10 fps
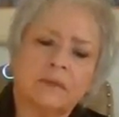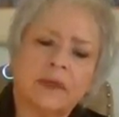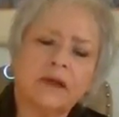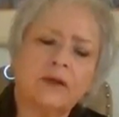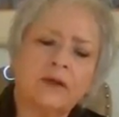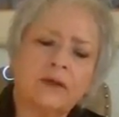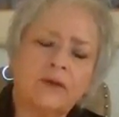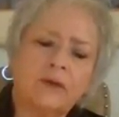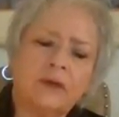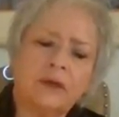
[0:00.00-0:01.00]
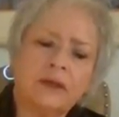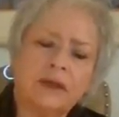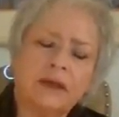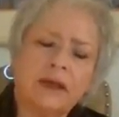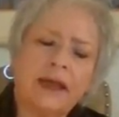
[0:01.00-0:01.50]
Include
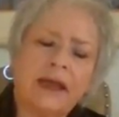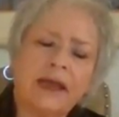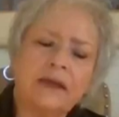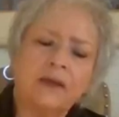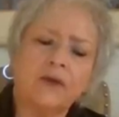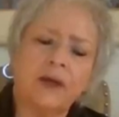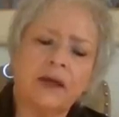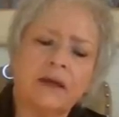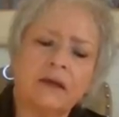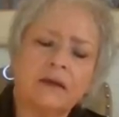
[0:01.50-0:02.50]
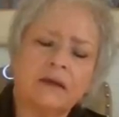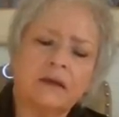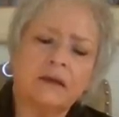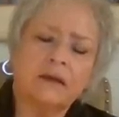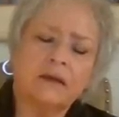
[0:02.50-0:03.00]
and integrate
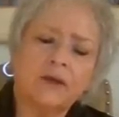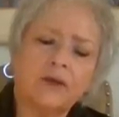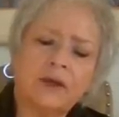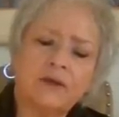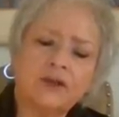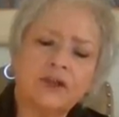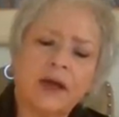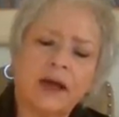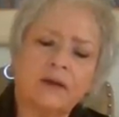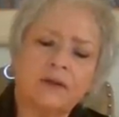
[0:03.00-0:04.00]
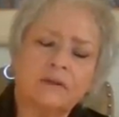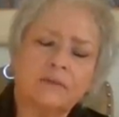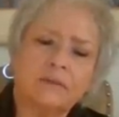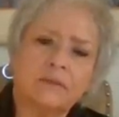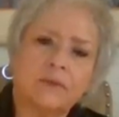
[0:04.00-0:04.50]
your inner child
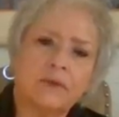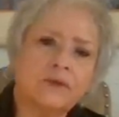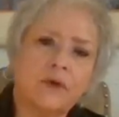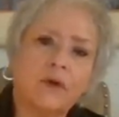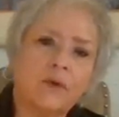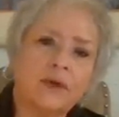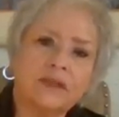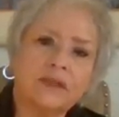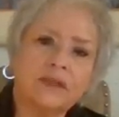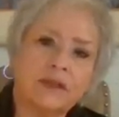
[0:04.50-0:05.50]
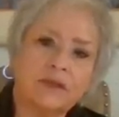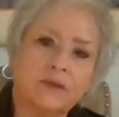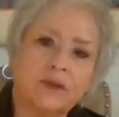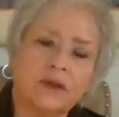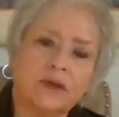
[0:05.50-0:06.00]
who's always still present
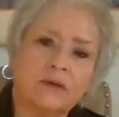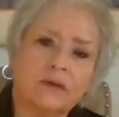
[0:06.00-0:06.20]
with you.